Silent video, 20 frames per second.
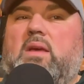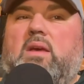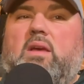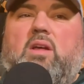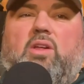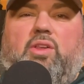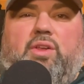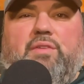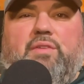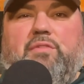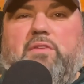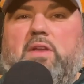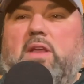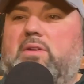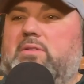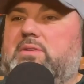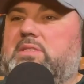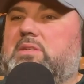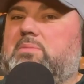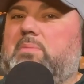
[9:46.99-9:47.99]
cliff
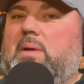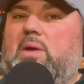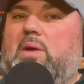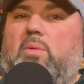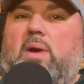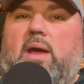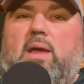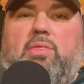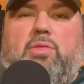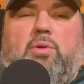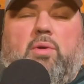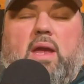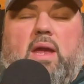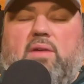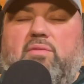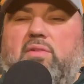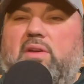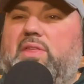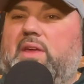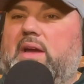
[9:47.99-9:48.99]
notes my way through
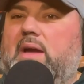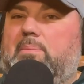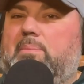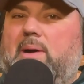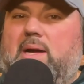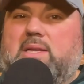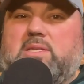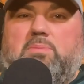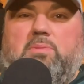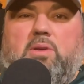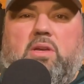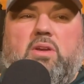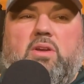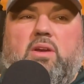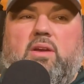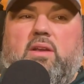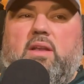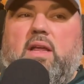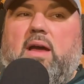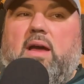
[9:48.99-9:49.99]
everything I possibly
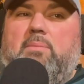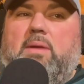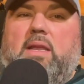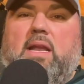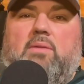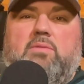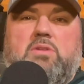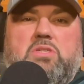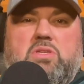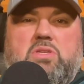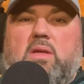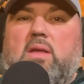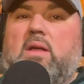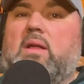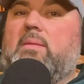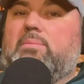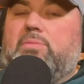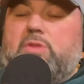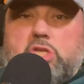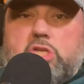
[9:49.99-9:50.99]
could. I mean, I was
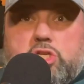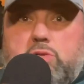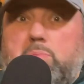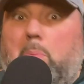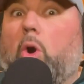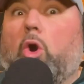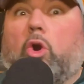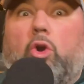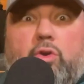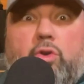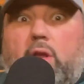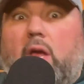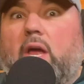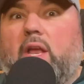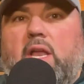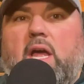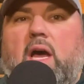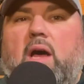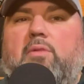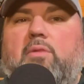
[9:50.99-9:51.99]
smart
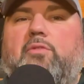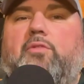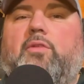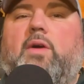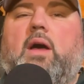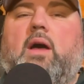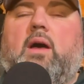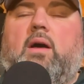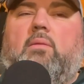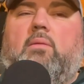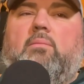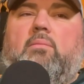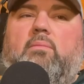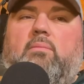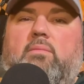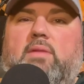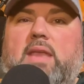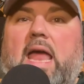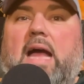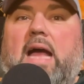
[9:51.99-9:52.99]
enough um,
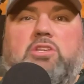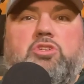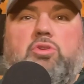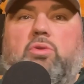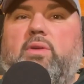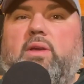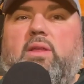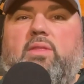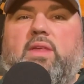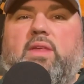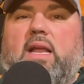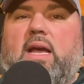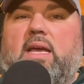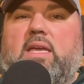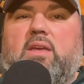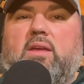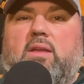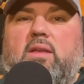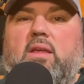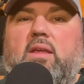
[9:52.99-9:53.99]
naturally that I
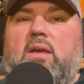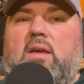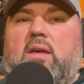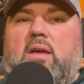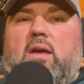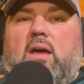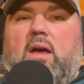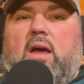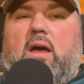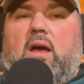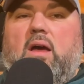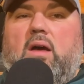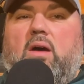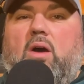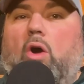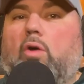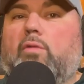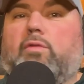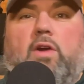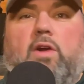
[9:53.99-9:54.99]
could uh,
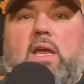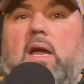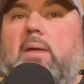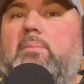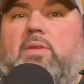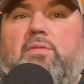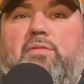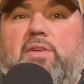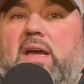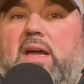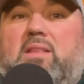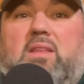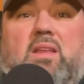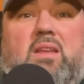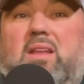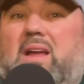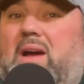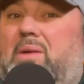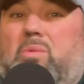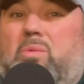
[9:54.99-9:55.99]
overcome the fact
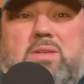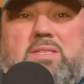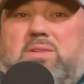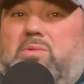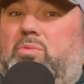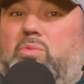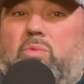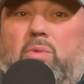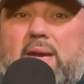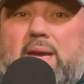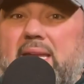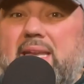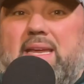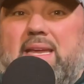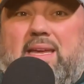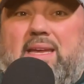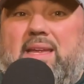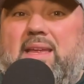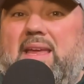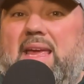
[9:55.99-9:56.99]
that I wasn't
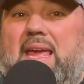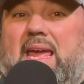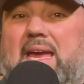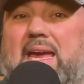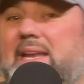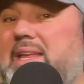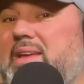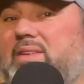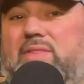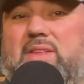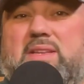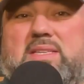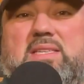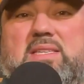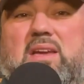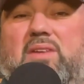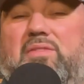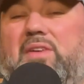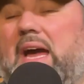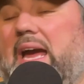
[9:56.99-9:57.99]
reading any of this
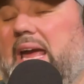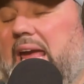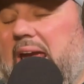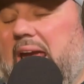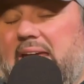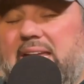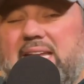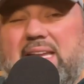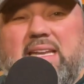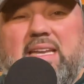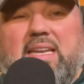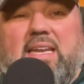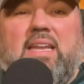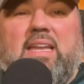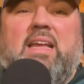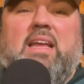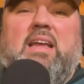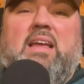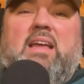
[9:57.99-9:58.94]
stuff. I hated it.